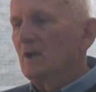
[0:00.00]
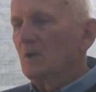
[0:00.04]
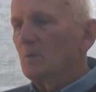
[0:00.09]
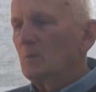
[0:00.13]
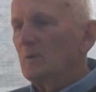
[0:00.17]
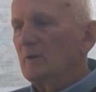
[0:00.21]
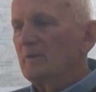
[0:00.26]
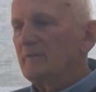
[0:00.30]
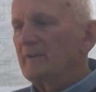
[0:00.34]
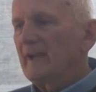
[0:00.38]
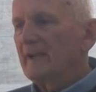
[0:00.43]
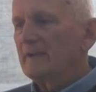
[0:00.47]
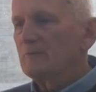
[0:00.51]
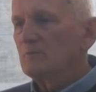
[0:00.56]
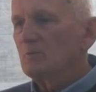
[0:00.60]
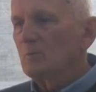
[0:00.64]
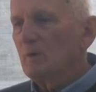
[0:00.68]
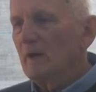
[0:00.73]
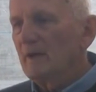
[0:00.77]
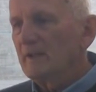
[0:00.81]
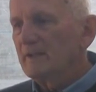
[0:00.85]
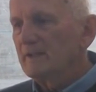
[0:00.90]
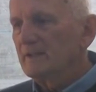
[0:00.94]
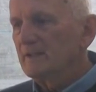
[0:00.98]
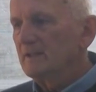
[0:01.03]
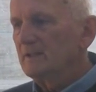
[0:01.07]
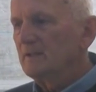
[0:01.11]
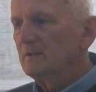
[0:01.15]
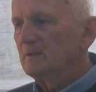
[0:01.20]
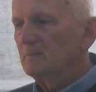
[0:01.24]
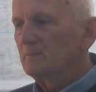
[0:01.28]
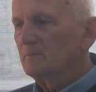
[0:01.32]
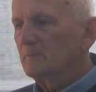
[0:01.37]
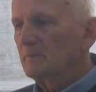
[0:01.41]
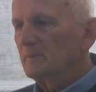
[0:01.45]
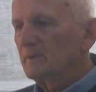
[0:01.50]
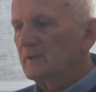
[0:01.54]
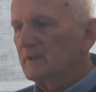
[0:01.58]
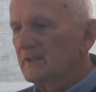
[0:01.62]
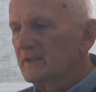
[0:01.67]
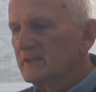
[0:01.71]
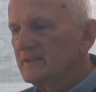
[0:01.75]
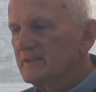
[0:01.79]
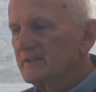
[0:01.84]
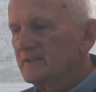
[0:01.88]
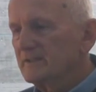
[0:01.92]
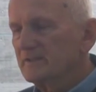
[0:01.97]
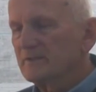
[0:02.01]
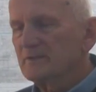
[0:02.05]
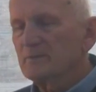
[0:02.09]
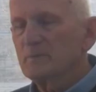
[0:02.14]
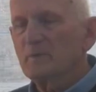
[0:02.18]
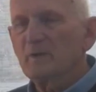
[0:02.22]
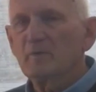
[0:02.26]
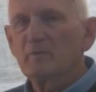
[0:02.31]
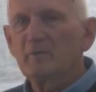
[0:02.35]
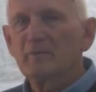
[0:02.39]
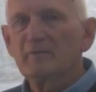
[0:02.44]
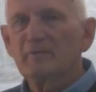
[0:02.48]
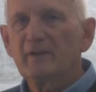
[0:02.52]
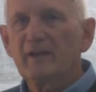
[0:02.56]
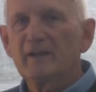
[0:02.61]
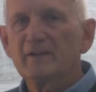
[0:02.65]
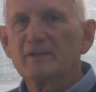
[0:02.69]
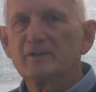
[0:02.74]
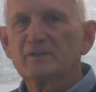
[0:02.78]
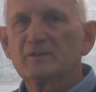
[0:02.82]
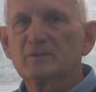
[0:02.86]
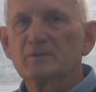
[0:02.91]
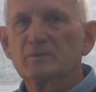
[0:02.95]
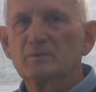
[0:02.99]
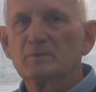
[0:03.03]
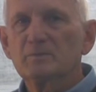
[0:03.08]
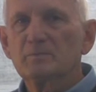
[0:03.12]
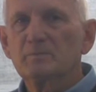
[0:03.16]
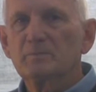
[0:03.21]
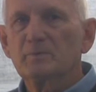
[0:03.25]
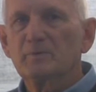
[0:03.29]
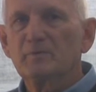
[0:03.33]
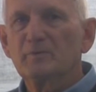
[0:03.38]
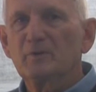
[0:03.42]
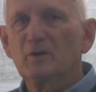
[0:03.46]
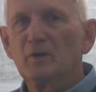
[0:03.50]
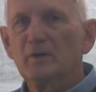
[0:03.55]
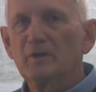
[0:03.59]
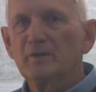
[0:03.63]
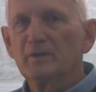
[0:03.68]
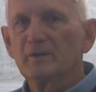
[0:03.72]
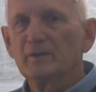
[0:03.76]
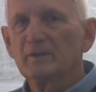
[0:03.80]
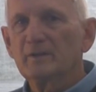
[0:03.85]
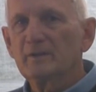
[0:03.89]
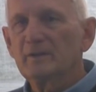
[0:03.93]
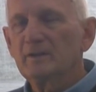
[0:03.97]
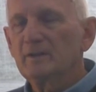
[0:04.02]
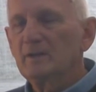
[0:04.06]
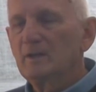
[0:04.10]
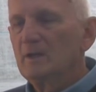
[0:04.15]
we've had one instance where we've had to provide the